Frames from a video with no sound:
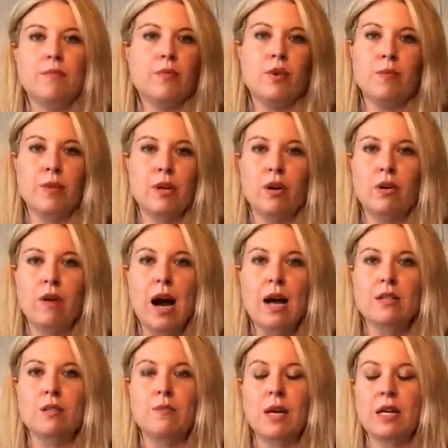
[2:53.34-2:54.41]
criminal
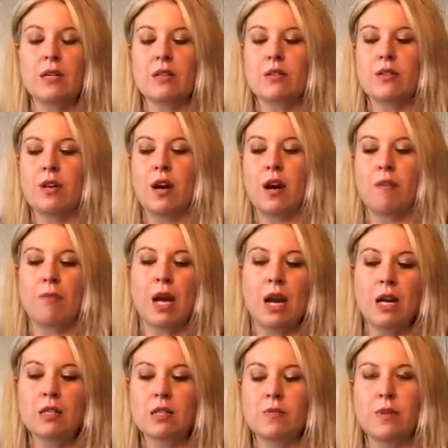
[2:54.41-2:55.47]
harassment,
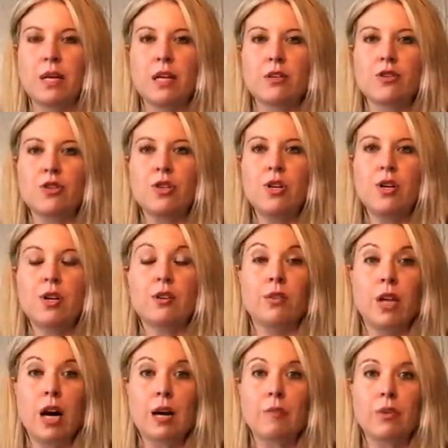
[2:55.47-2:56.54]
hate speech,
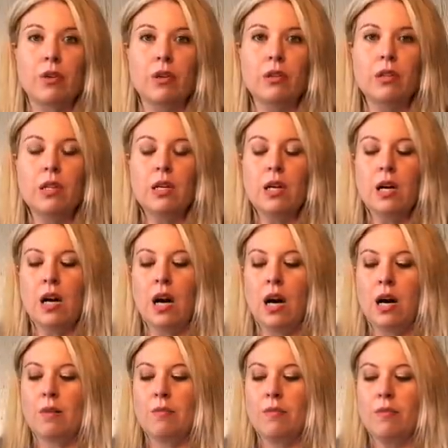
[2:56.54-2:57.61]
libel.
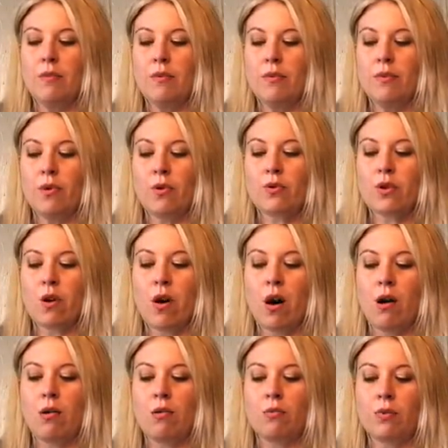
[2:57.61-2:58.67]
Those are
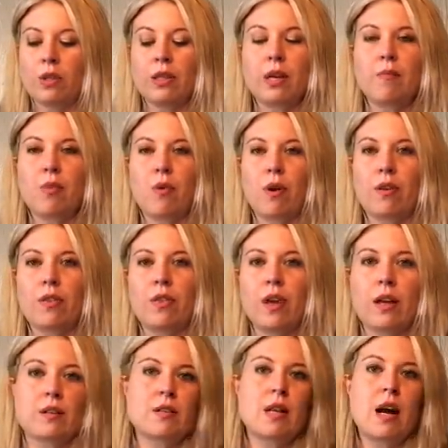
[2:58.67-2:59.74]
all really important
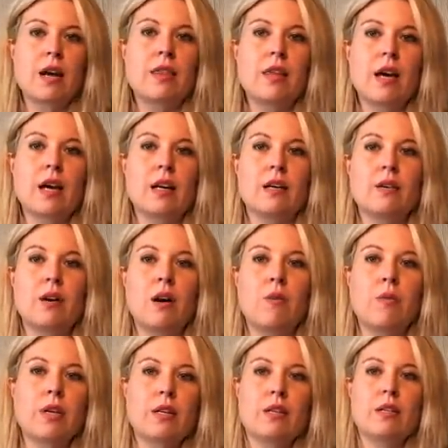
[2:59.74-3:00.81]
things that I think
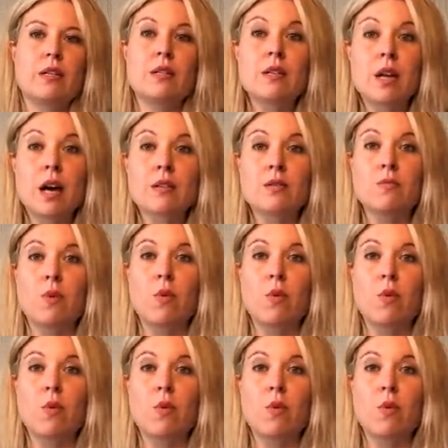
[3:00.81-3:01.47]
we need to discuss